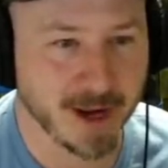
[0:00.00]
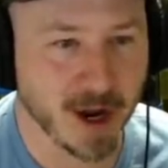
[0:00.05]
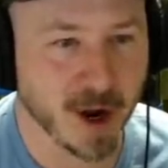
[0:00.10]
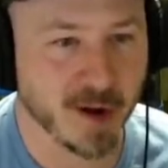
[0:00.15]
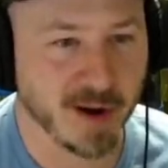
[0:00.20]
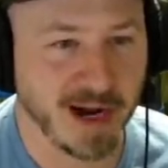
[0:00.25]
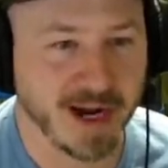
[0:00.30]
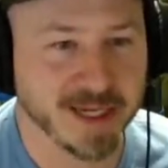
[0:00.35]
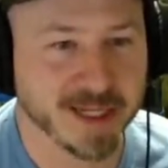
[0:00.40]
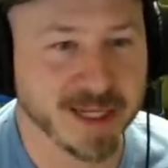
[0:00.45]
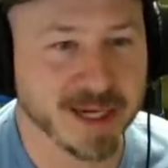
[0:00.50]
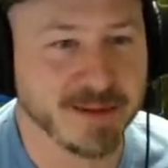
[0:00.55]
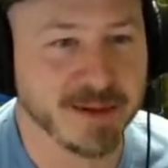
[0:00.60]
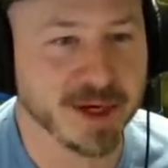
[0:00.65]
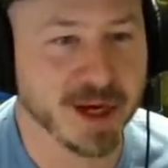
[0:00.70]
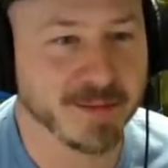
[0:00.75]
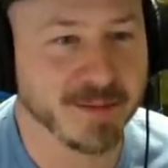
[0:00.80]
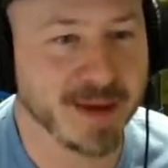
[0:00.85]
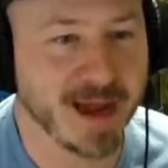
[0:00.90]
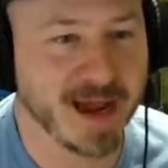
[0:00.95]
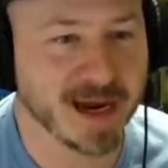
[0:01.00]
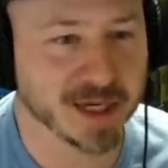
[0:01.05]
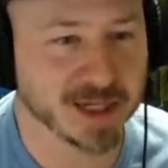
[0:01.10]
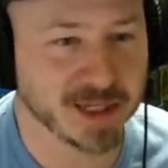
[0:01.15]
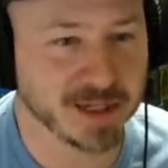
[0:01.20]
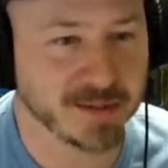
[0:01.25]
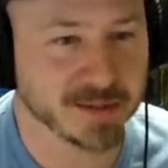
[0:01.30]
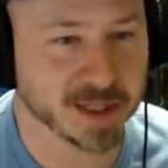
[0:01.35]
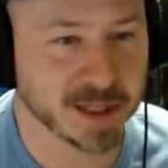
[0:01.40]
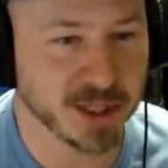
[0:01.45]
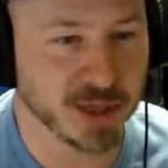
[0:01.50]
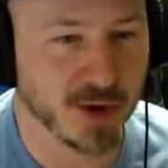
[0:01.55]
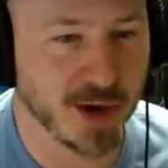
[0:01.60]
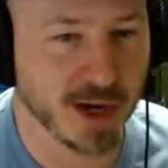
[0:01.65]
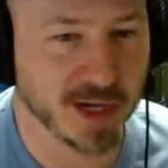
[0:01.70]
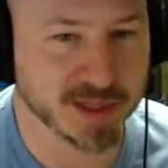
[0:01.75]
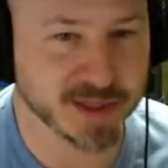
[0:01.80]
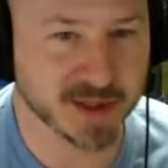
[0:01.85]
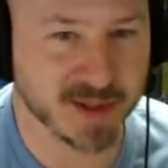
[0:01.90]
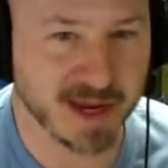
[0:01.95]
Oh, and anytime you come back, it seems like you
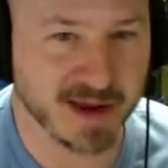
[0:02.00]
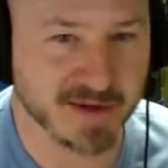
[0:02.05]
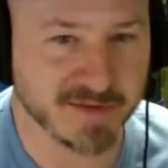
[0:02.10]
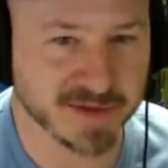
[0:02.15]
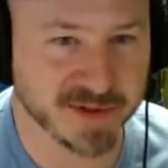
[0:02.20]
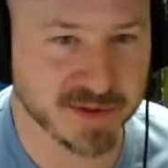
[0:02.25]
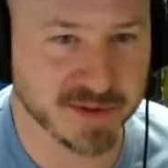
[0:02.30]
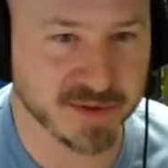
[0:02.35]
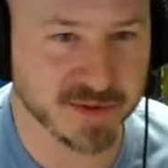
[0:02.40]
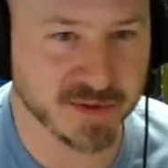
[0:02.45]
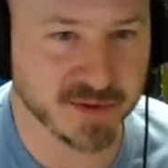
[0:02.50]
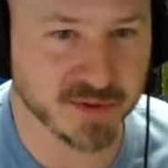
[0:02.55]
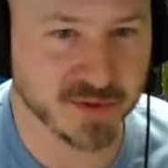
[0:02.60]
also have to